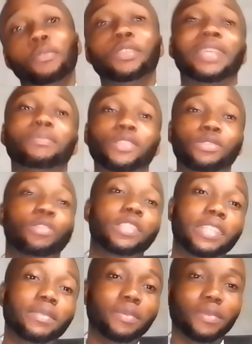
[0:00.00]
We shall be
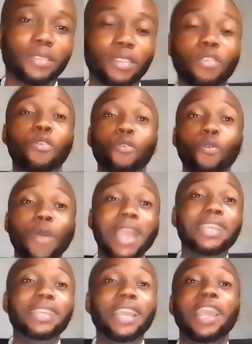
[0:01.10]
discussing
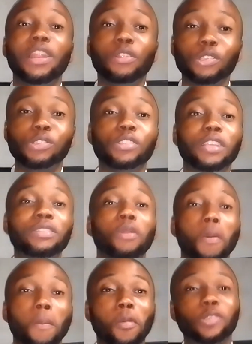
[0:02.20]
why a law student
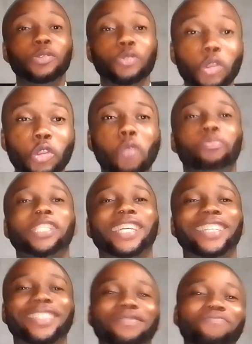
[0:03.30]
must know computer.